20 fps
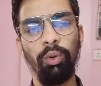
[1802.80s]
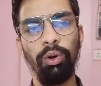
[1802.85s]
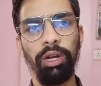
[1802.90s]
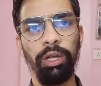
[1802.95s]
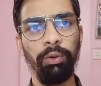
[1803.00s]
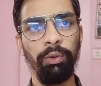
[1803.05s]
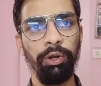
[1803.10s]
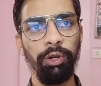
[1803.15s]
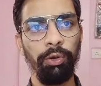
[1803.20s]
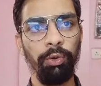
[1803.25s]

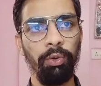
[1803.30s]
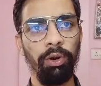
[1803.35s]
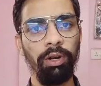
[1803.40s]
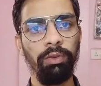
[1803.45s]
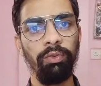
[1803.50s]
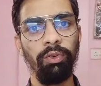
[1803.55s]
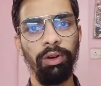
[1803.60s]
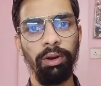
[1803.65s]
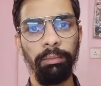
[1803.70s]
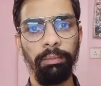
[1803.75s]
whatever you
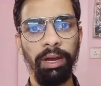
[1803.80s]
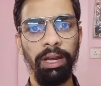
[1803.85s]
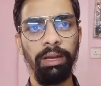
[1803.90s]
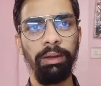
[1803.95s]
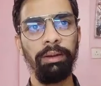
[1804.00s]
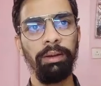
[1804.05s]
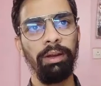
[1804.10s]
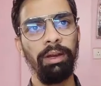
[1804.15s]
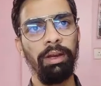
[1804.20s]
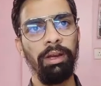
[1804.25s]
want. For
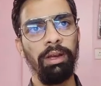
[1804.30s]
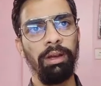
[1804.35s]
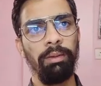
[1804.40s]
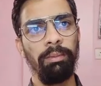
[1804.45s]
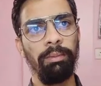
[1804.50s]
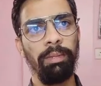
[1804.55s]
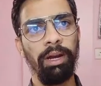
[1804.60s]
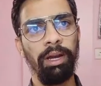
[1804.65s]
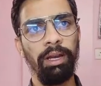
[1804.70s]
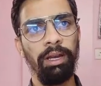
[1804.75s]
my
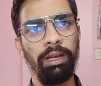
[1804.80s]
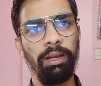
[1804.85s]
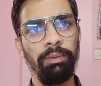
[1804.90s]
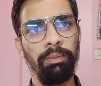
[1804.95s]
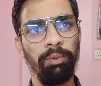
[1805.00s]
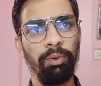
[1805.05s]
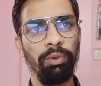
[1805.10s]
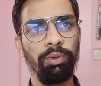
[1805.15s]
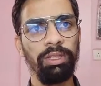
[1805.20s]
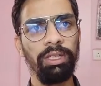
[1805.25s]

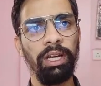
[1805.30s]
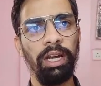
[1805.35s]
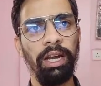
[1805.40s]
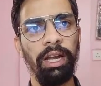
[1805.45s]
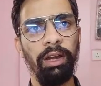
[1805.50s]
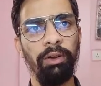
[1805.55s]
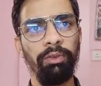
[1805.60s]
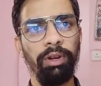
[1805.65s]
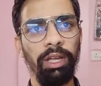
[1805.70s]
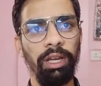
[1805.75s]
project
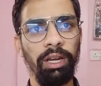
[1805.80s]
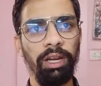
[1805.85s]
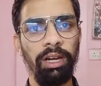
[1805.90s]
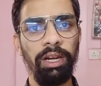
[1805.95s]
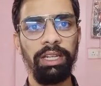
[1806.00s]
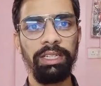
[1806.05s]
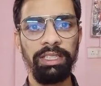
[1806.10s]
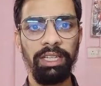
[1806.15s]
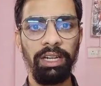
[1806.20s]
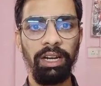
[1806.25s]
I have taken
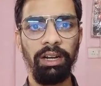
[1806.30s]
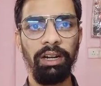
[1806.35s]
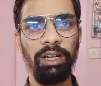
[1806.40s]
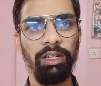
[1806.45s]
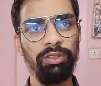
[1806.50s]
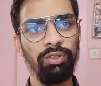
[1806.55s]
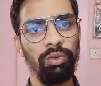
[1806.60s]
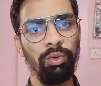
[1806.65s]
less than 100,